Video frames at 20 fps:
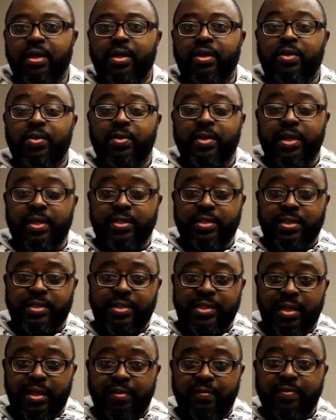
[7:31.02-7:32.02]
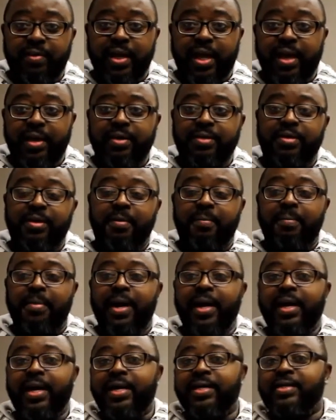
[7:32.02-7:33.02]
You can just leave it at
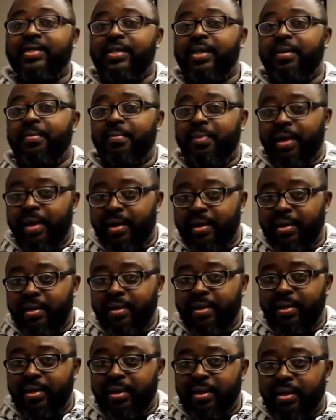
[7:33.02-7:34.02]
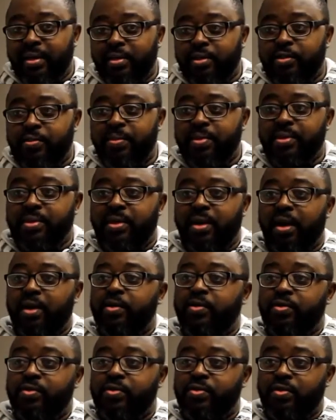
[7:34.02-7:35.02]
makasimba, which means, are
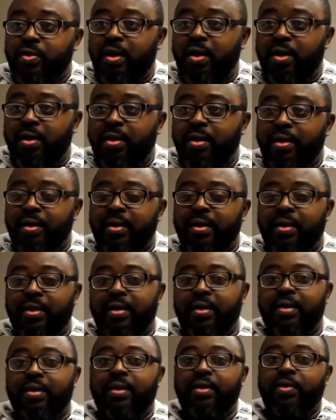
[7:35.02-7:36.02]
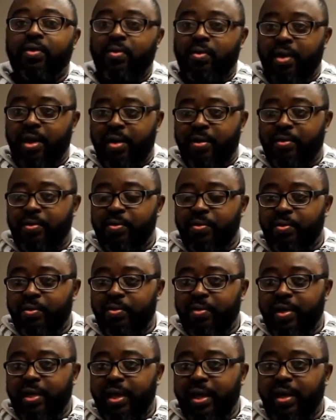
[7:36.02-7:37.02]
you strong? Or are you doing
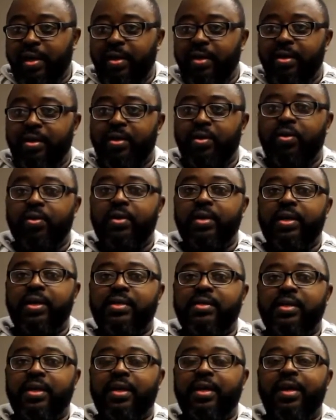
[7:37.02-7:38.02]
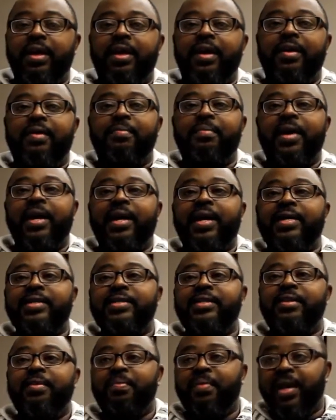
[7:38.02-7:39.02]
okay? Or you can say,
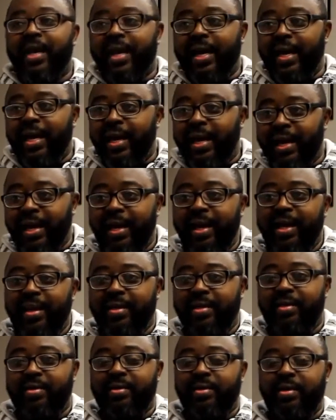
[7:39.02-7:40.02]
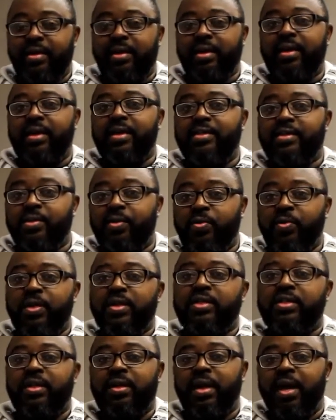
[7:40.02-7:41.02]
makasimba here. Here is the
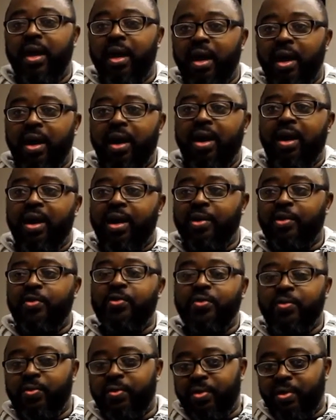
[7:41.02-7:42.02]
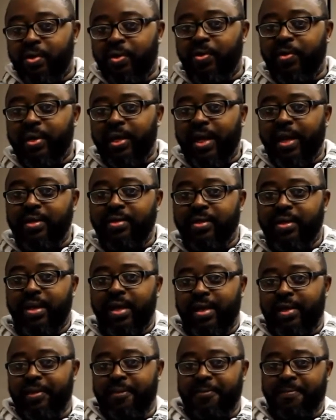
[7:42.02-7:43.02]
question. Are you okay
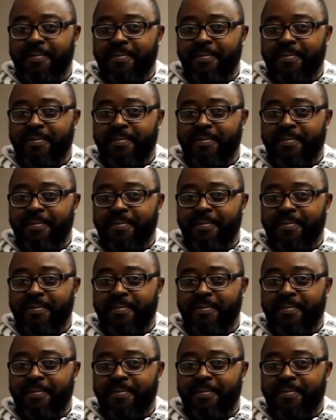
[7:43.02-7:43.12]
today?